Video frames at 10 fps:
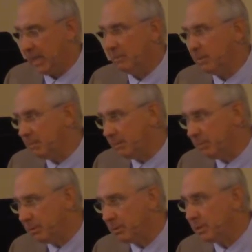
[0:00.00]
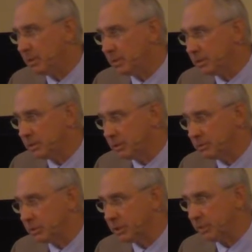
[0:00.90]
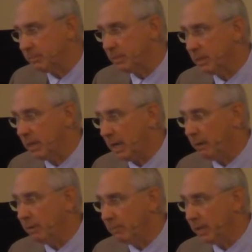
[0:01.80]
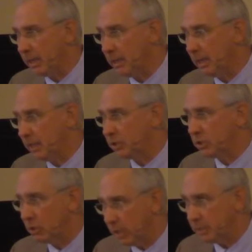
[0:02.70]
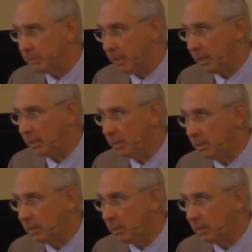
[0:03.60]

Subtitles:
It would be poor stewardship. Our money is God's money.